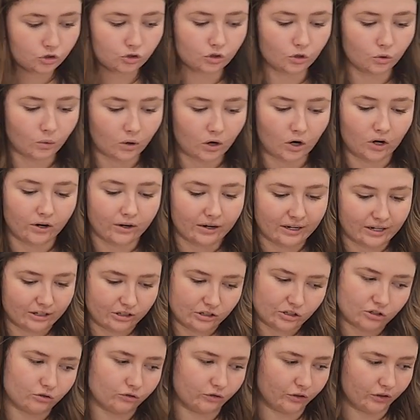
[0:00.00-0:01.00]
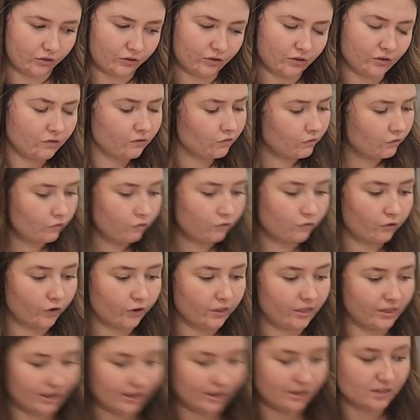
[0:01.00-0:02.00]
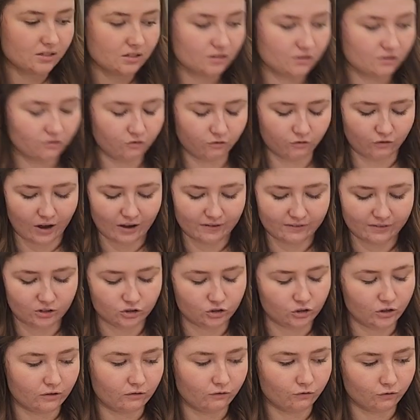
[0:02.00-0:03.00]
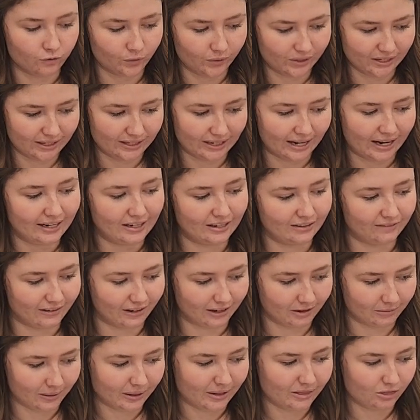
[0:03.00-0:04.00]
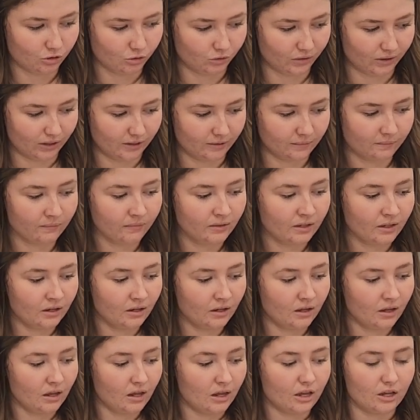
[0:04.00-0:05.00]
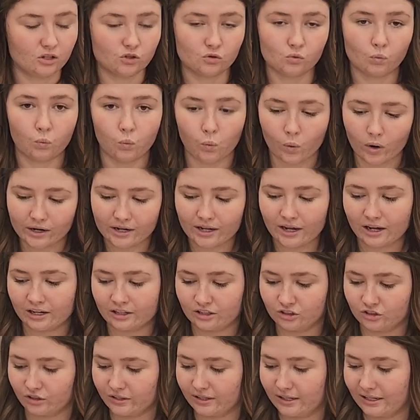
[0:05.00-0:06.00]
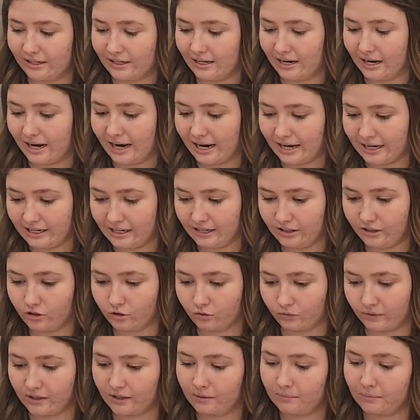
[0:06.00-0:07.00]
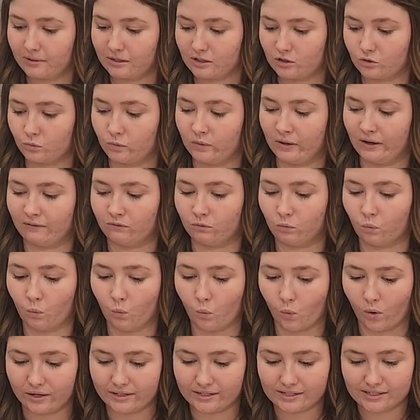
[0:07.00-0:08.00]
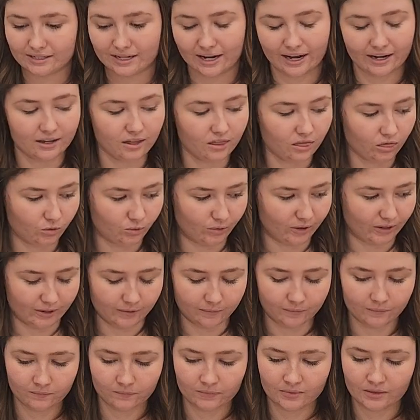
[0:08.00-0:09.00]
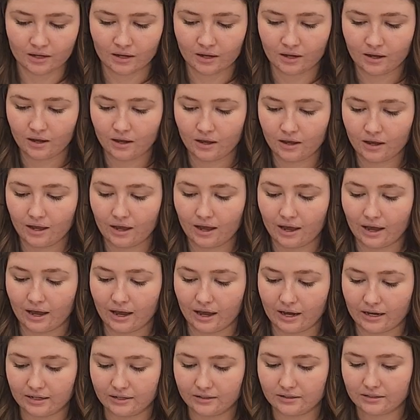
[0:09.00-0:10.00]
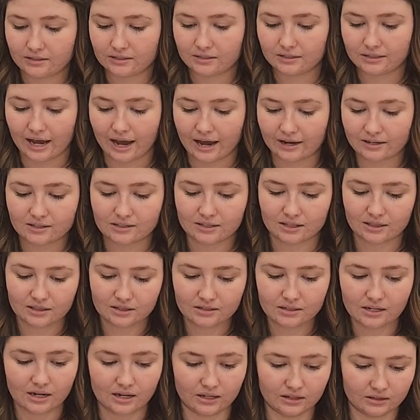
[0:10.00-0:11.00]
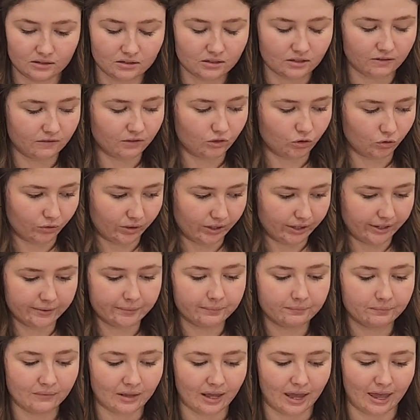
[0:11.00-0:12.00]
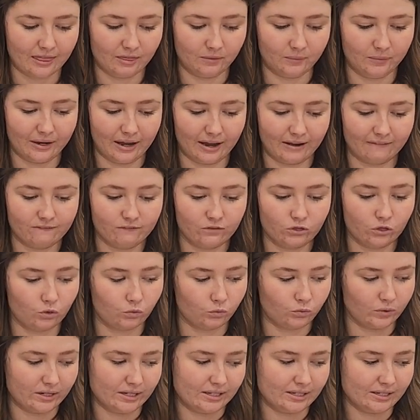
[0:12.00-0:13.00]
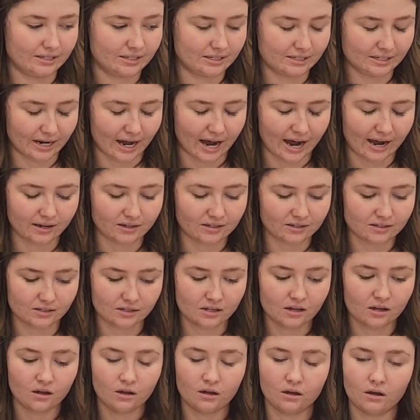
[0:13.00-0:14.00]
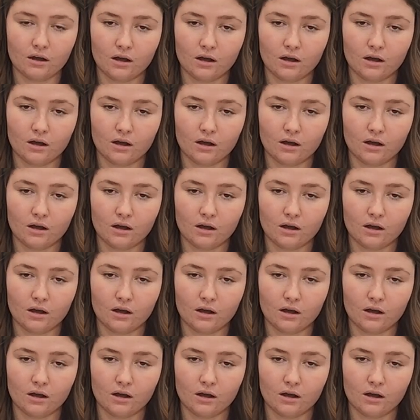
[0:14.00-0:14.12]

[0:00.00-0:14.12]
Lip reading: So our answer for this, 549 divided by 3, is 183, because we have 1 stack of 3, 8 stacks in the 10s of 3, and then we have 3 stacks